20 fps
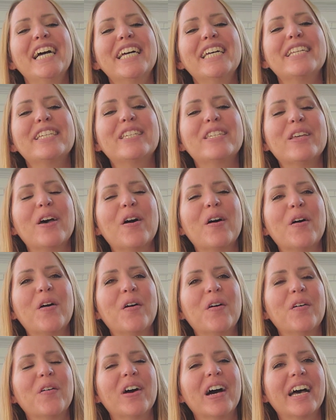
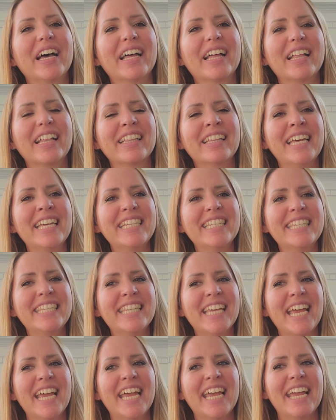So let's
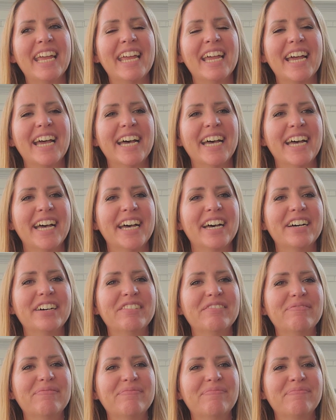say,
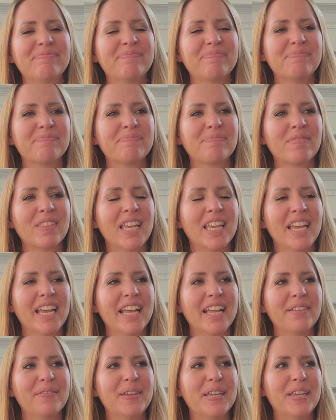let
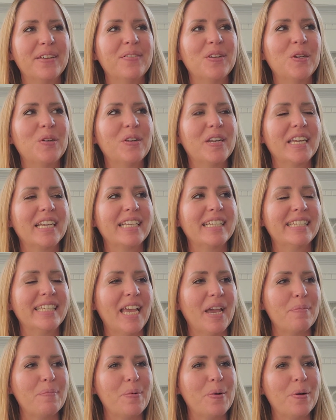me give you an
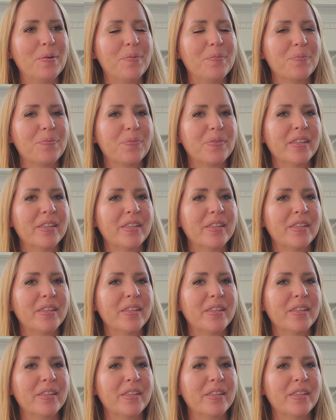example.